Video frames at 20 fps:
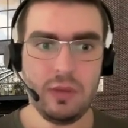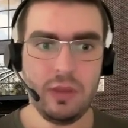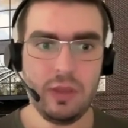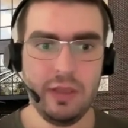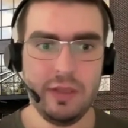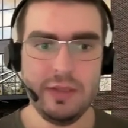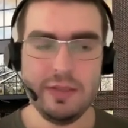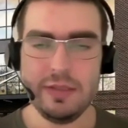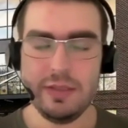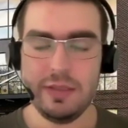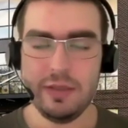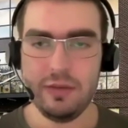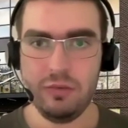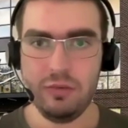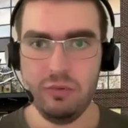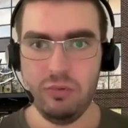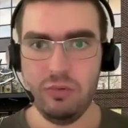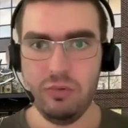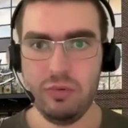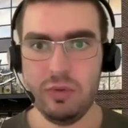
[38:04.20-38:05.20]
easy
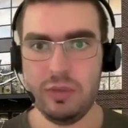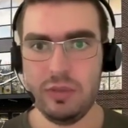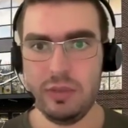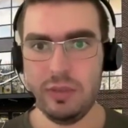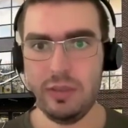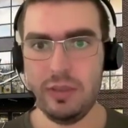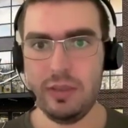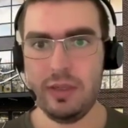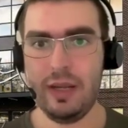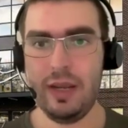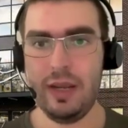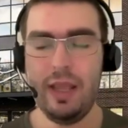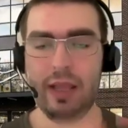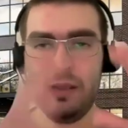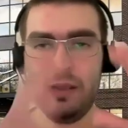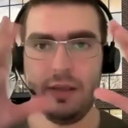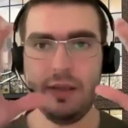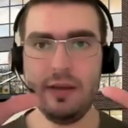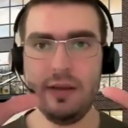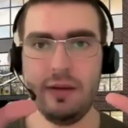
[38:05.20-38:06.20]
to
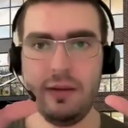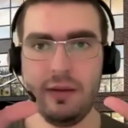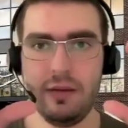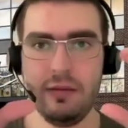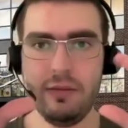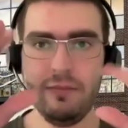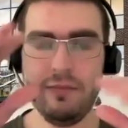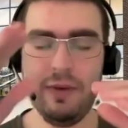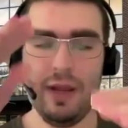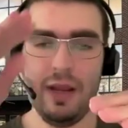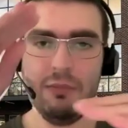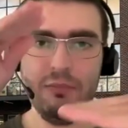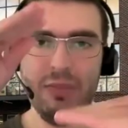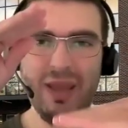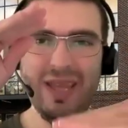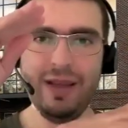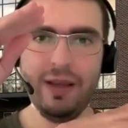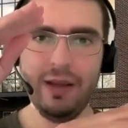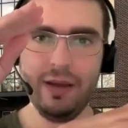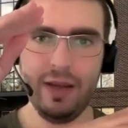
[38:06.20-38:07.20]
create very
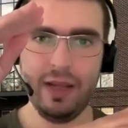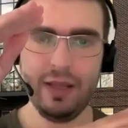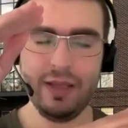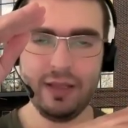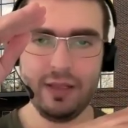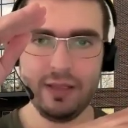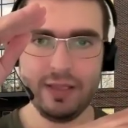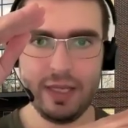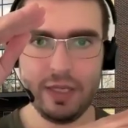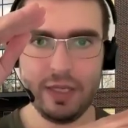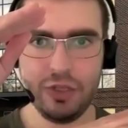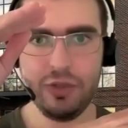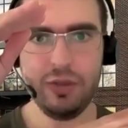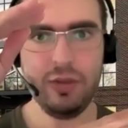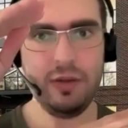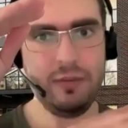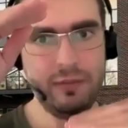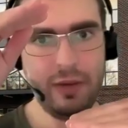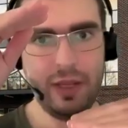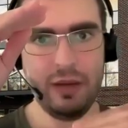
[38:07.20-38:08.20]
big critical section,
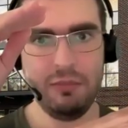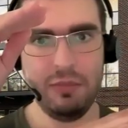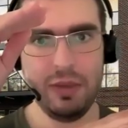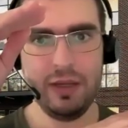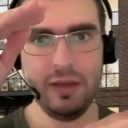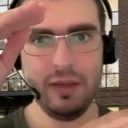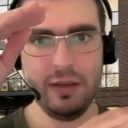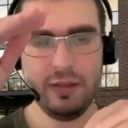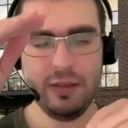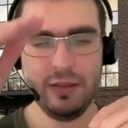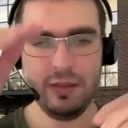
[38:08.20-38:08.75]
very big